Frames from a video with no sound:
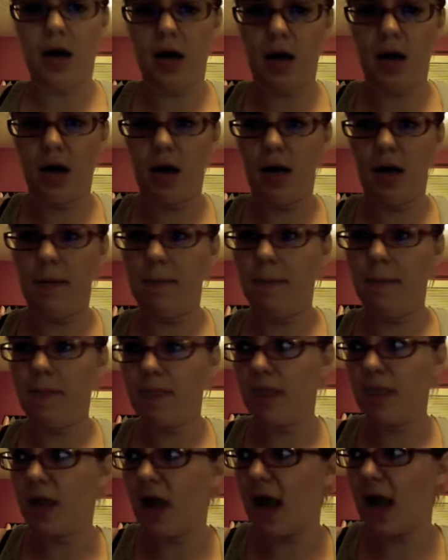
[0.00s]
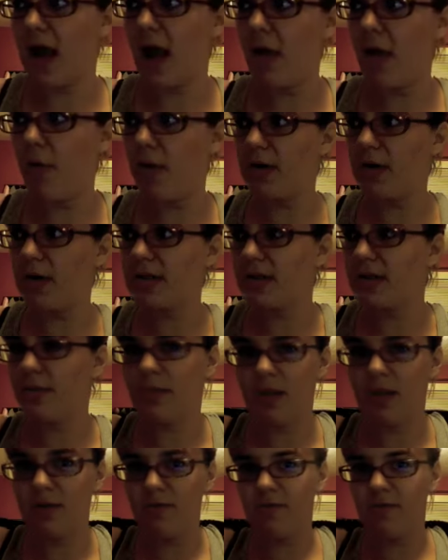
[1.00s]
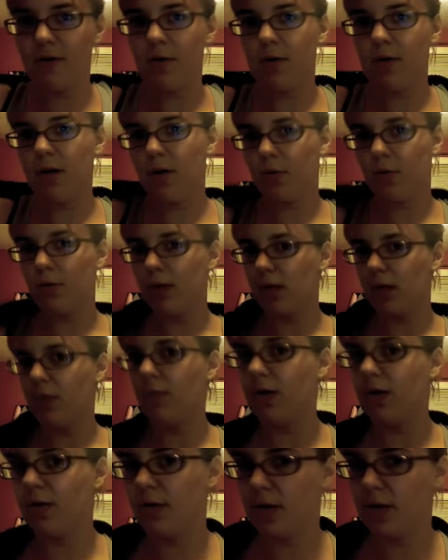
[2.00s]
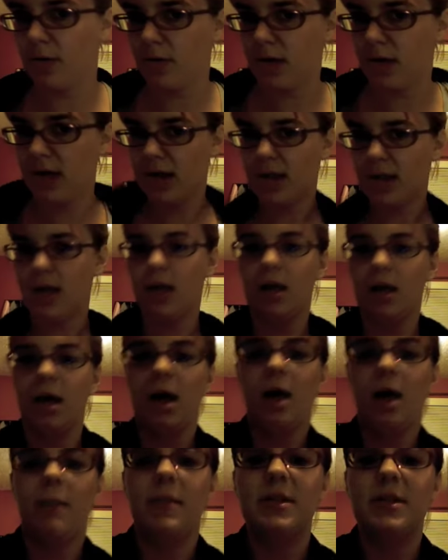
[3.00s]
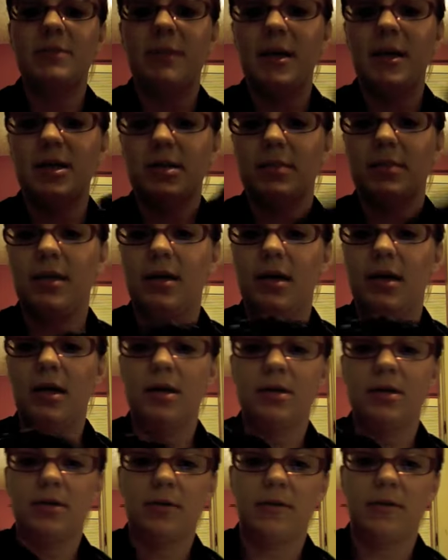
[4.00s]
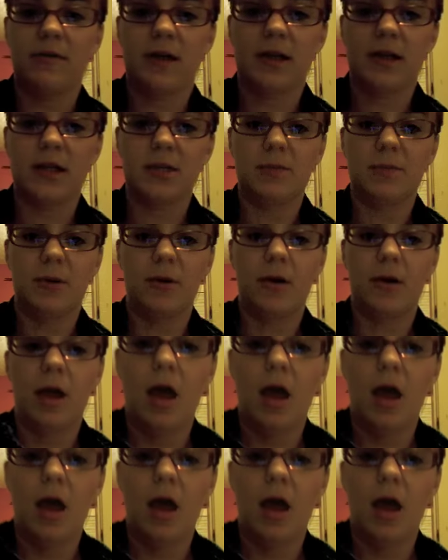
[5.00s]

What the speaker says: I want something very girly to wear underneath it, especially because, oh, I forgot this part,